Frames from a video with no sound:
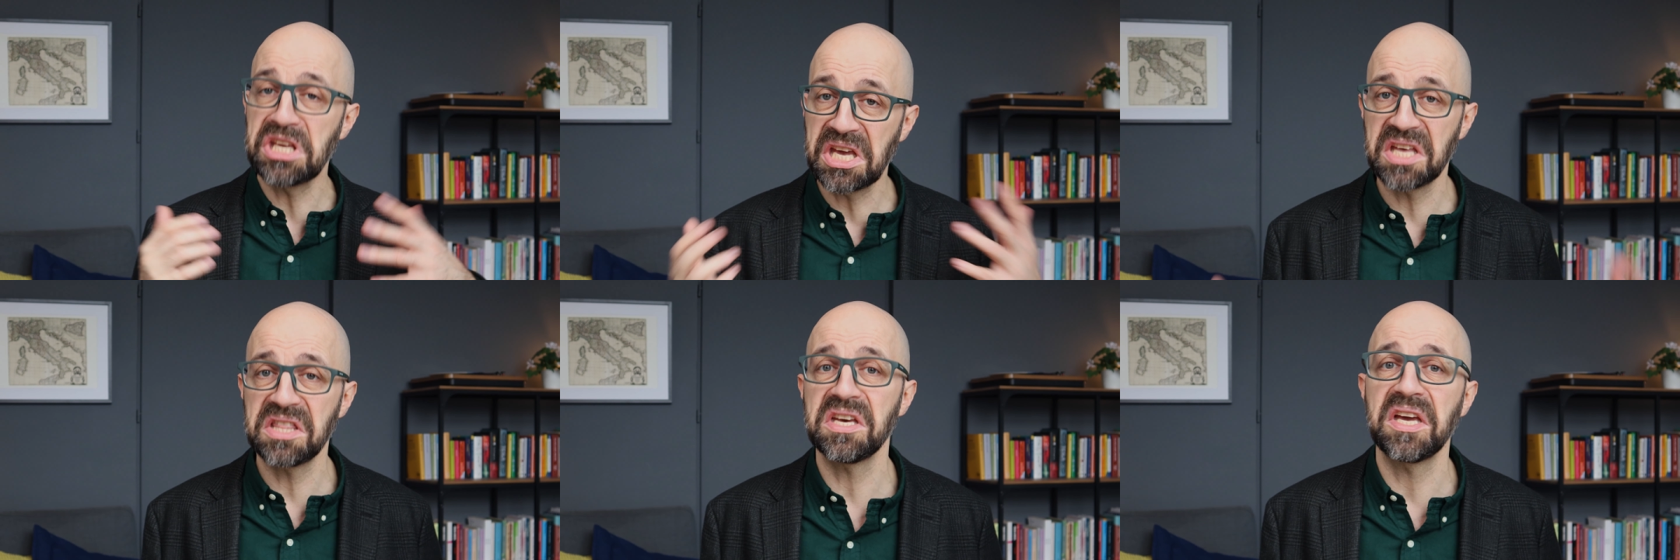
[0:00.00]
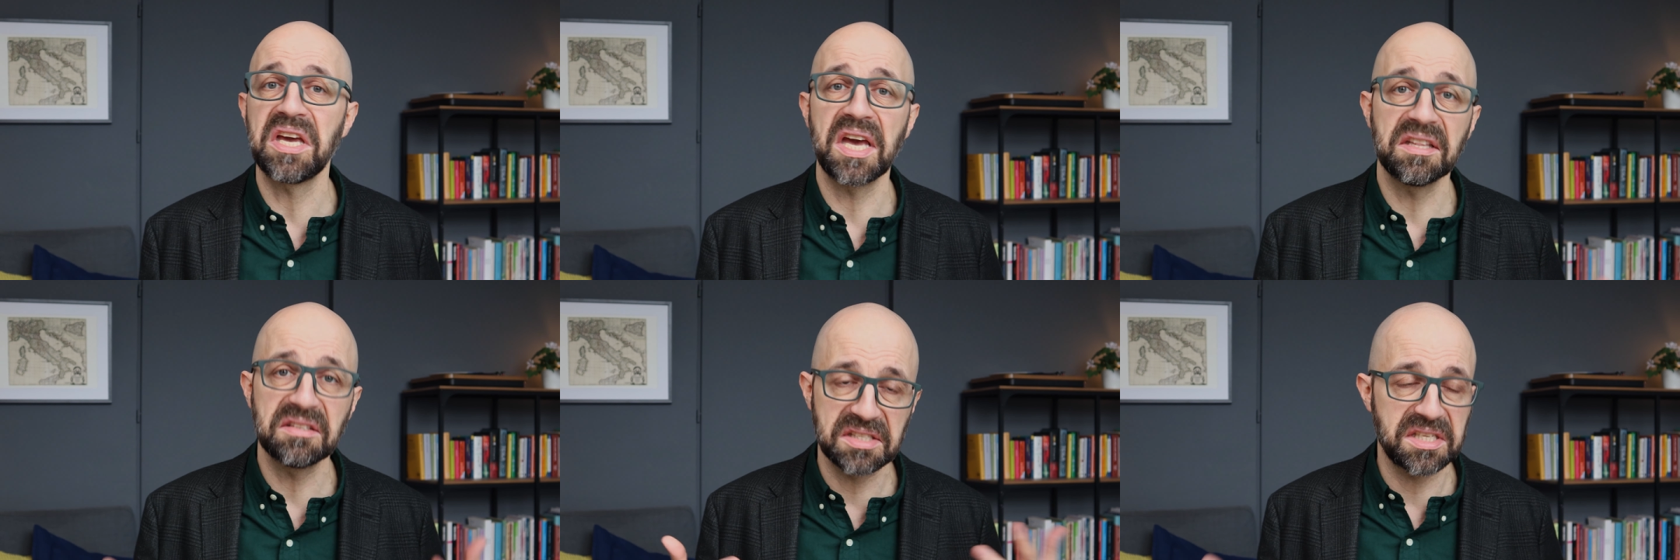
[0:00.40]
yet
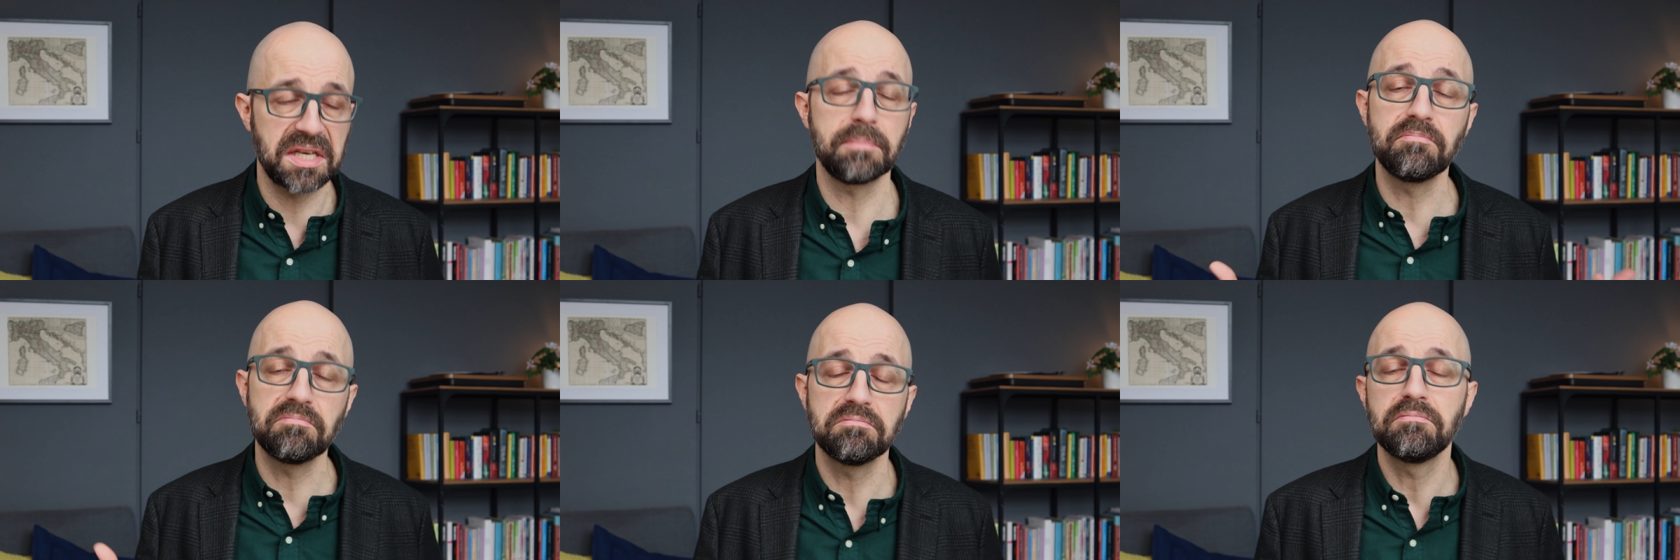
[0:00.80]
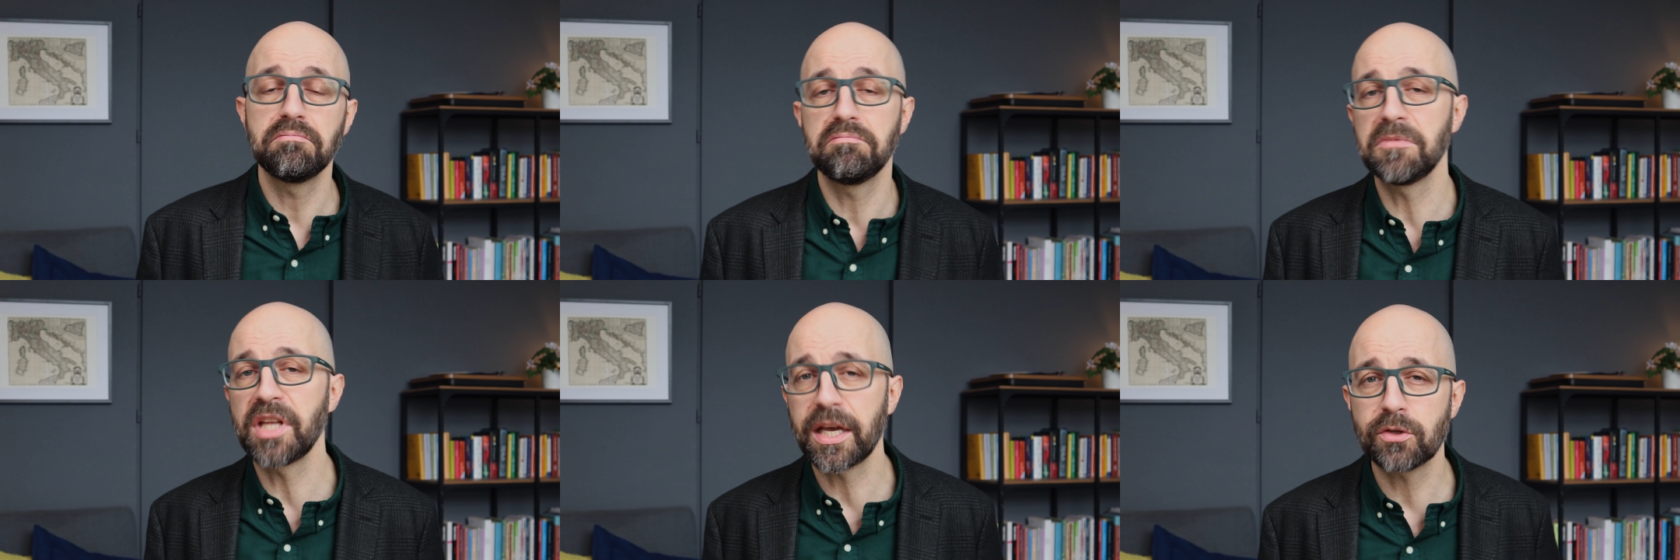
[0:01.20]
again some
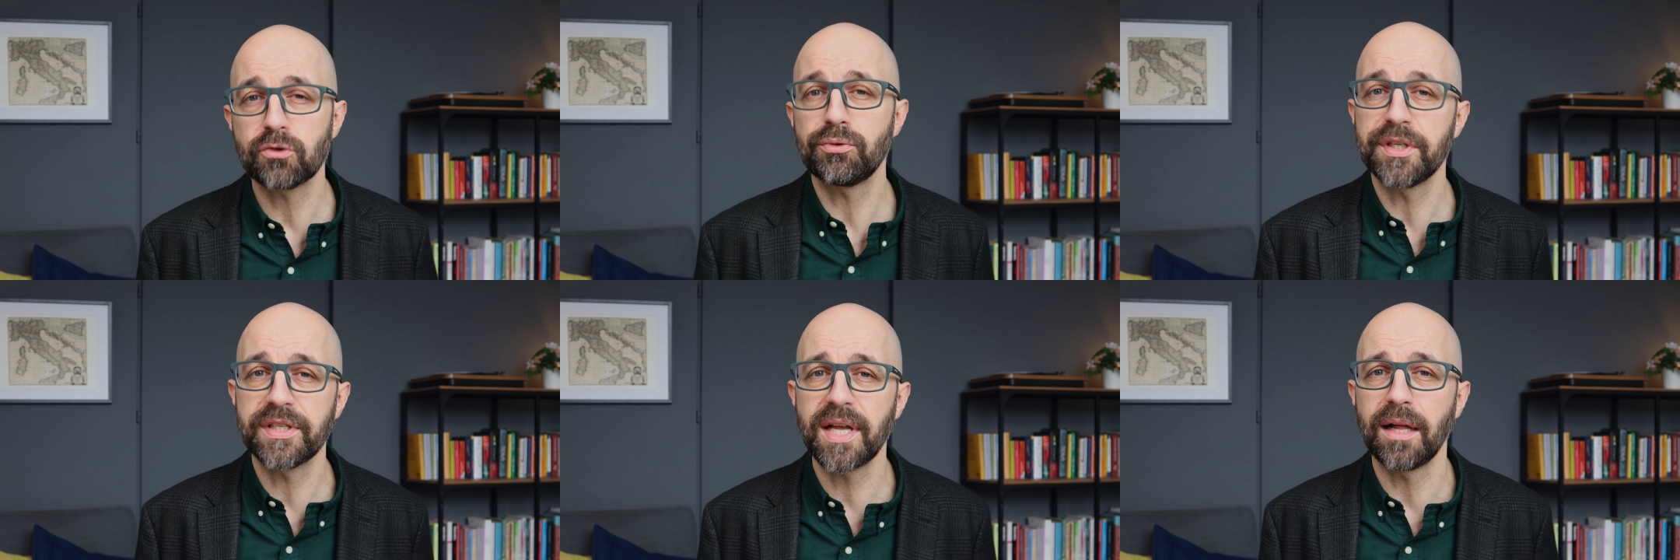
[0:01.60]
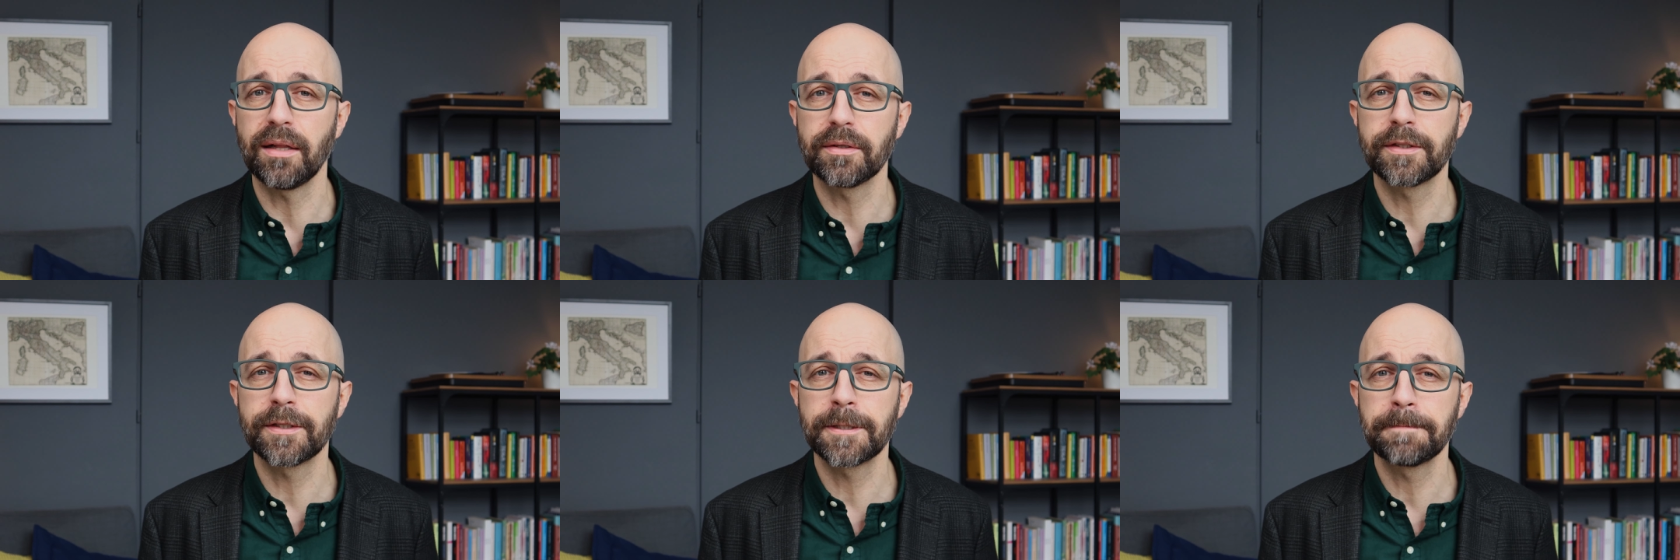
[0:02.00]
nice
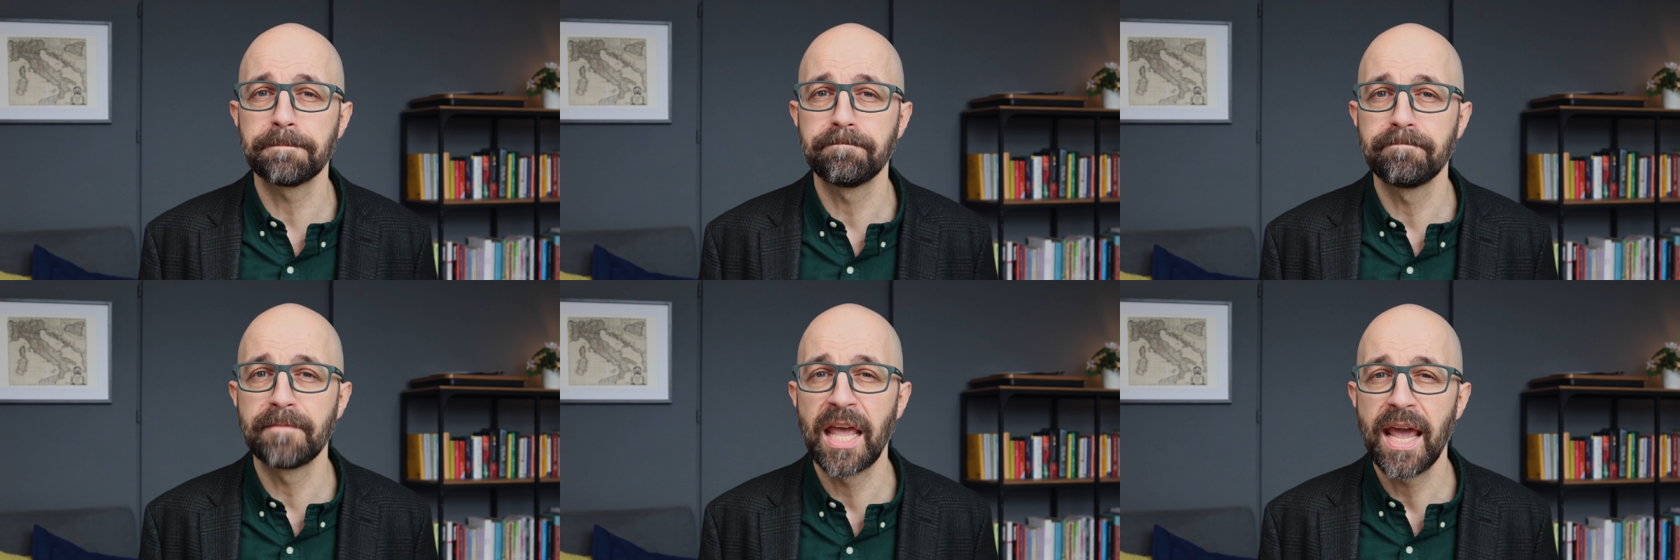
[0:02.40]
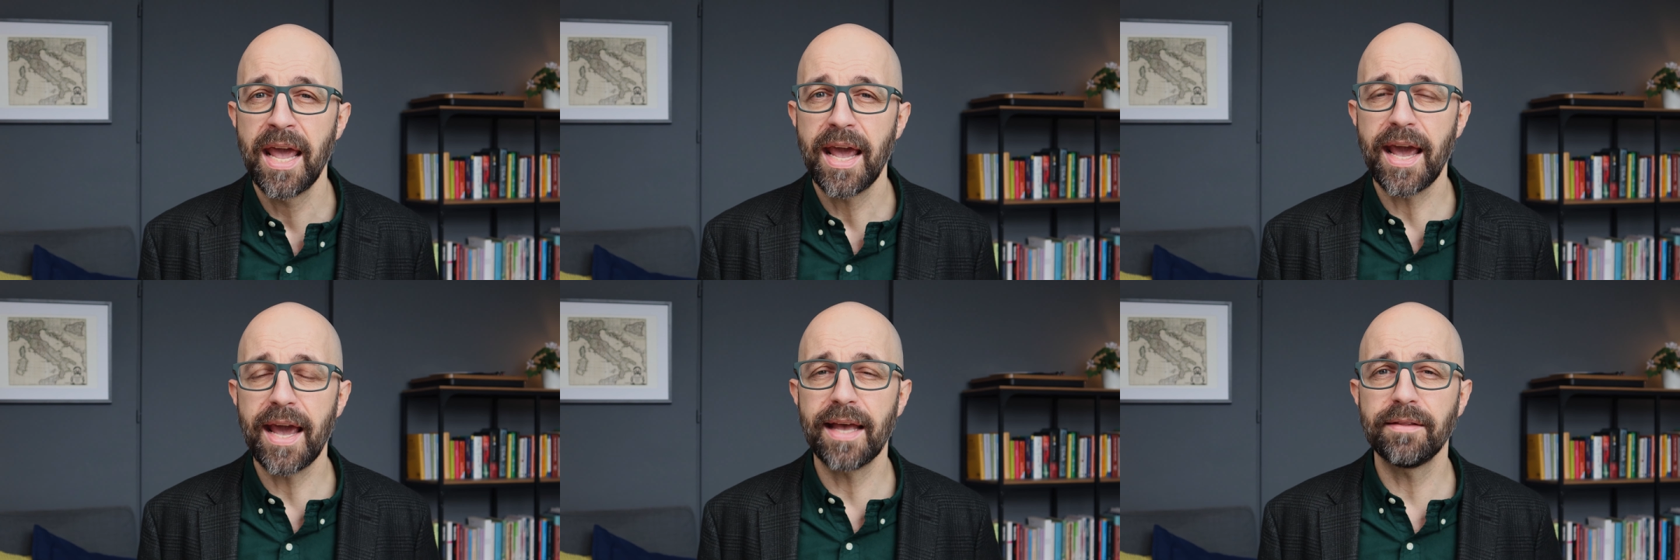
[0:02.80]
results.
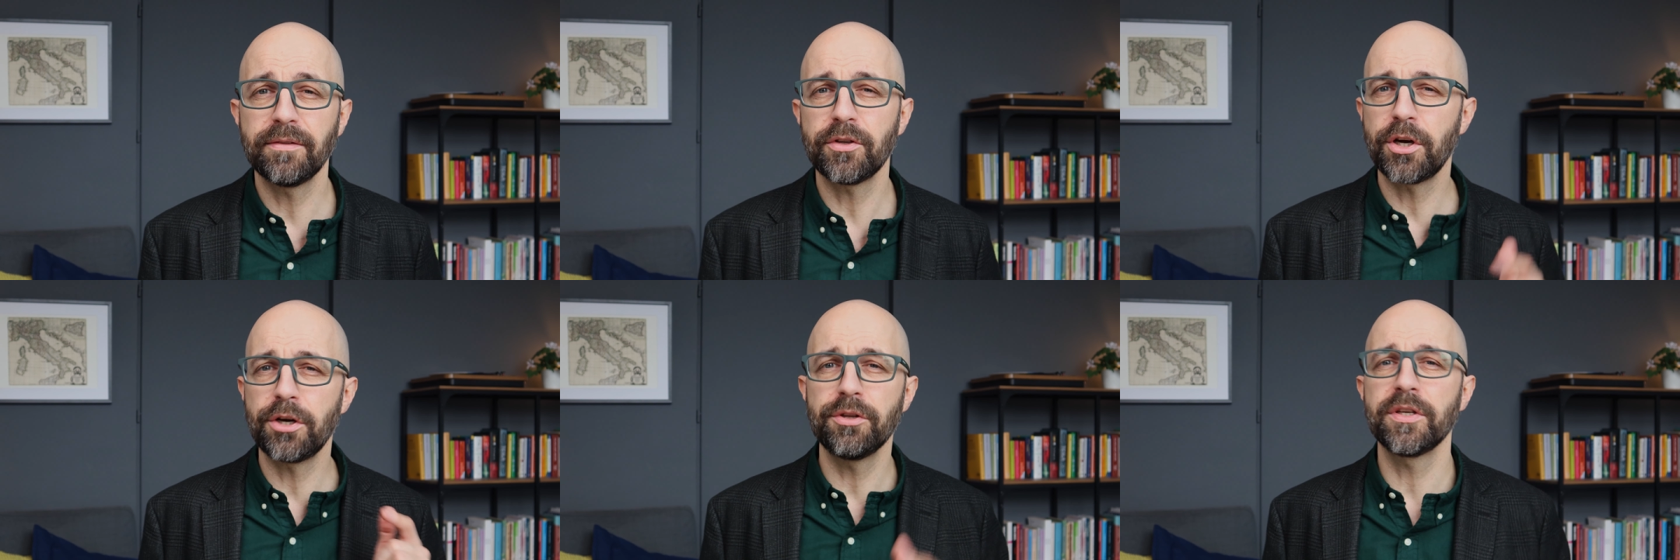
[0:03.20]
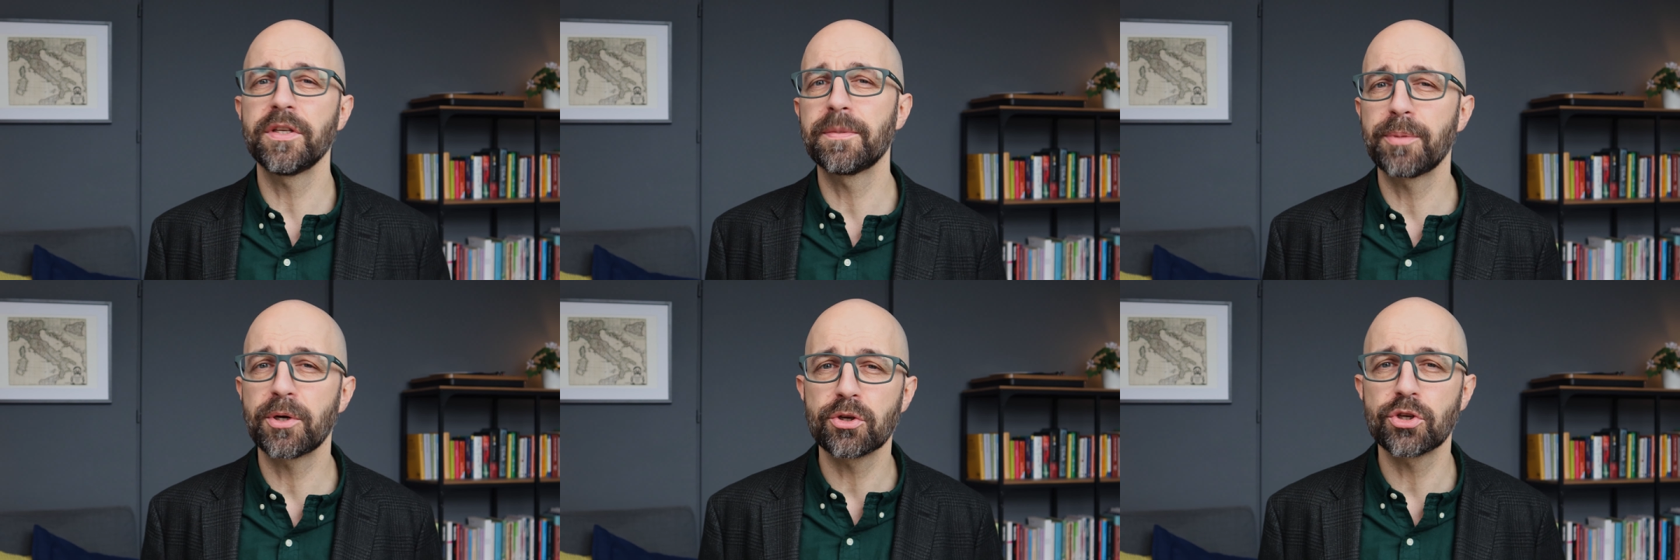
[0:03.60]
And
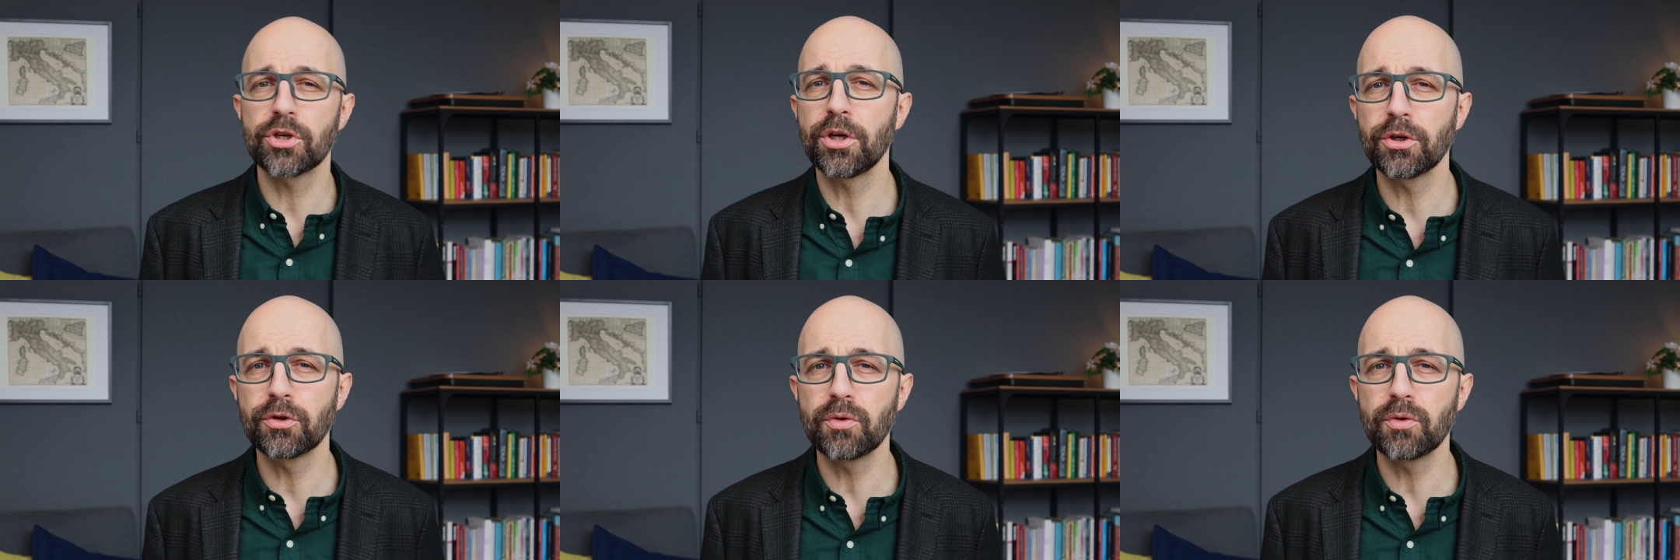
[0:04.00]
earnings per share